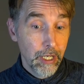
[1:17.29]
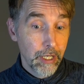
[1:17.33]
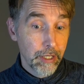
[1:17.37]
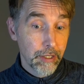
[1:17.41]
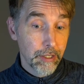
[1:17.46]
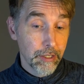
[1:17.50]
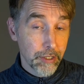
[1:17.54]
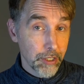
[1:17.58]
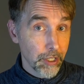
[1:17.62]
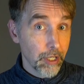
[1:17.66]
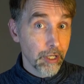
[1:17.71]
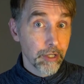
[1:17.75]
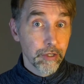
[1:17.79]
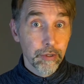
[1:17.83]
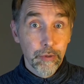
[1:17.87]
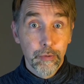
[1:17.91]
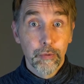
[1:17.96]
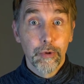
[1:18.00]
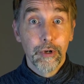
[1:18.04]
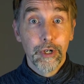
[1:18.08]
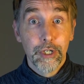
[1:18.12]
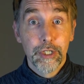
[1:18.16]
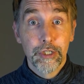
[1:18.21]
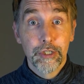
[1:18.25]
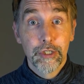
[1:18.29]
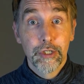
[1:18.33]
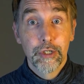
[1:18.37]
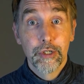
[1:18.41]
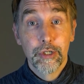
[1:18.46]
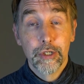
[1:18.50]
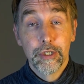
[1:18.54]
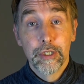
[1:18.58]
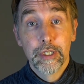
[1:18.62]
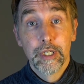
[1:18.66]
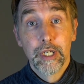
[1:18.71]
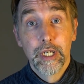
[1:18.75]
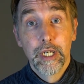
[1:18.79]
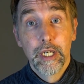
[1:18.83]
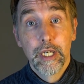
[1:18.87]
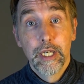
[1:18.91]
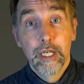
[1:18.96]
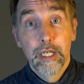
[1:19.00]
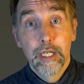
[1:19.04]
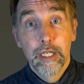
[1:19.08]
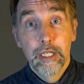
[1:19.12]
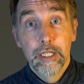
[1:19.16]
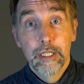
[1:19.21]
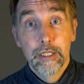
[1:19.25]
that's otherwise good
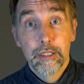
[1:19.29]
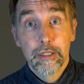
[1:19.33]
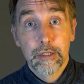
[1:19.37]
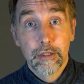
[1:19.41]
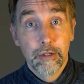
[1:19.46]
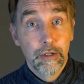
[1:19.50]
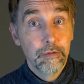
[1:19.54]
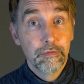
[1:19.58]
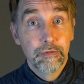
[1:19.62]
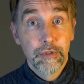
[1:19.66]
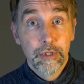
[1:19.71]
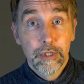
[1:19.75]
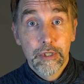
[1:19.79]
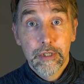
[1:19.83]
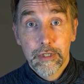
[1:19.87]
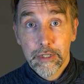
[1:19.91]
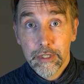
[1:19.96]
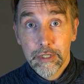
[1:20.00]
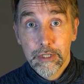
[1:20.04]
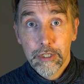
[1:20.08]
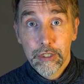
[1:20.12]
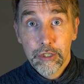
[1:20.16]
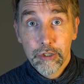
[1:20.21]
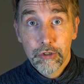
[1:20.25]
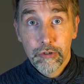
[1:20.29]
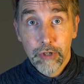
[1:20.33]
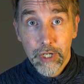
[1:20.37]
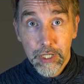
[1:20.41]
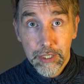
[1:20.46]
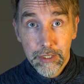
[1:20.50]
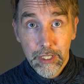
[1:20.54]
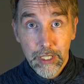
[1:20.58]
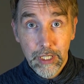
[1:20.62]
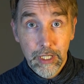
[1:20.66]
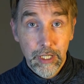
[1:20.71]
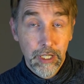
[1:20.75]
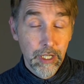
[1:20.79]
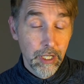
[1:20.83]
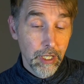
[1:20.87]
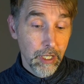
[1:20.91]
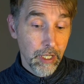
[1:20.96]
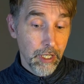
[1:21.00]
is obviously distressing.